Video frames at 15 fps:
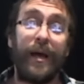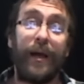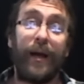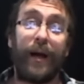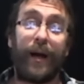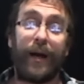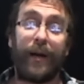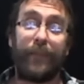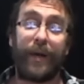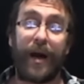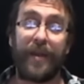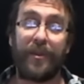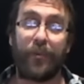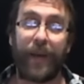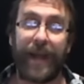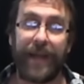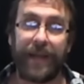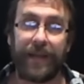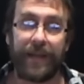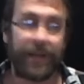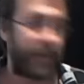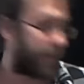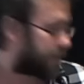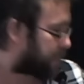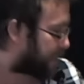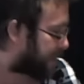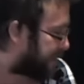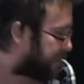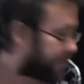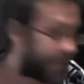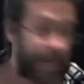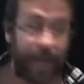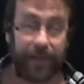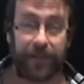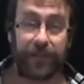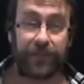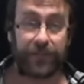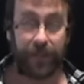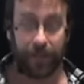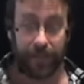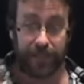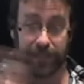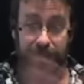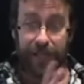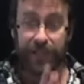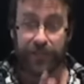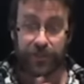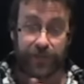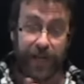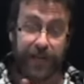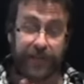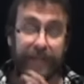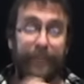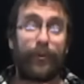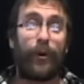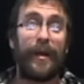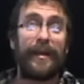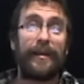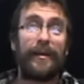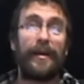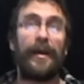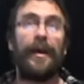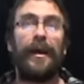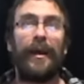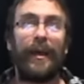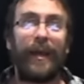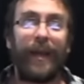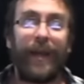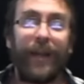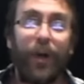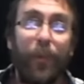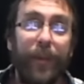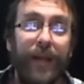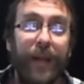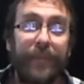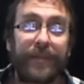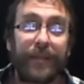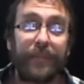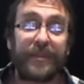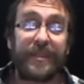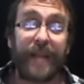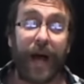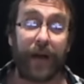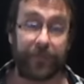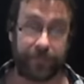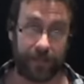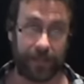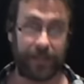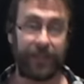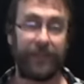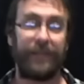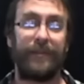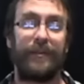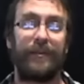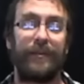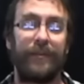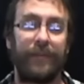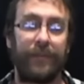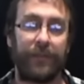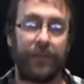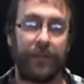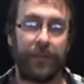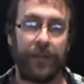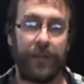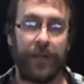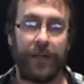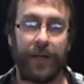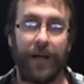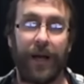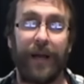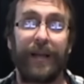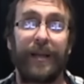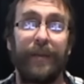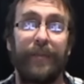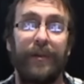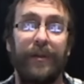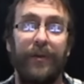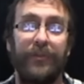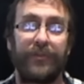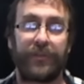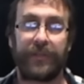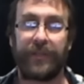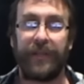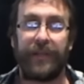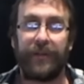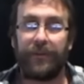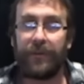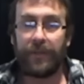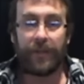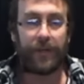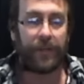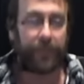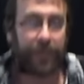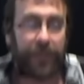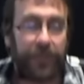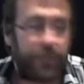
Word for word: Um, on the way. They're not here yet. So let's get straight to the point and open up some stuff, huh? I'm going to come closer to you because you're